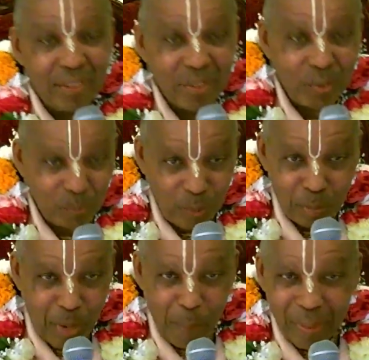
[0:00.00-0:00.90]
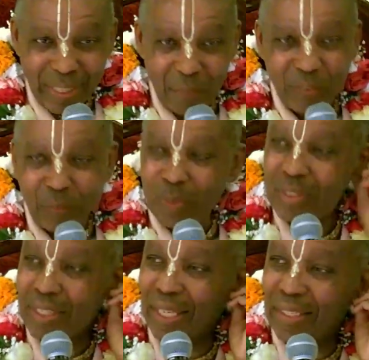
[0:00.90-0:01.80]
So when Prabhupada left, he
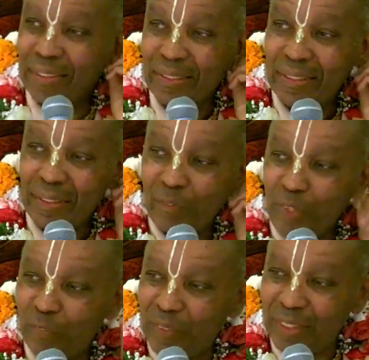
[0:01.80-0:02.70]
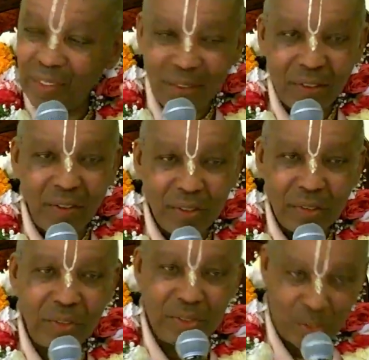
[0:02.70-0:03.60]
was staying 50 another
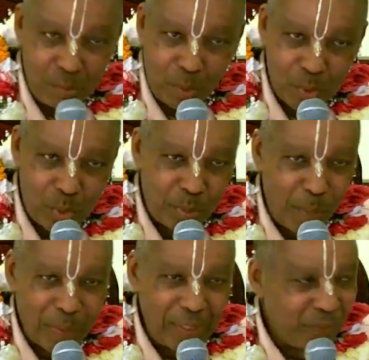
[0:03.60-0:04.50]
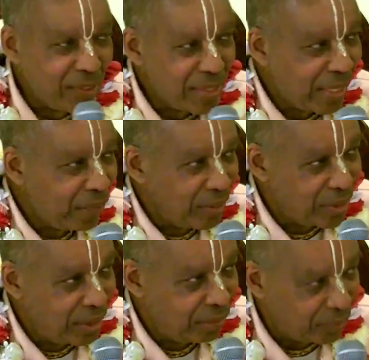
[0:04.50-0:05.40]
100 years at most. So Prabhupada left in
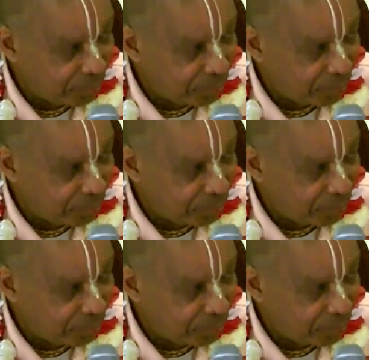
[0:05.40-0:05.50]
77.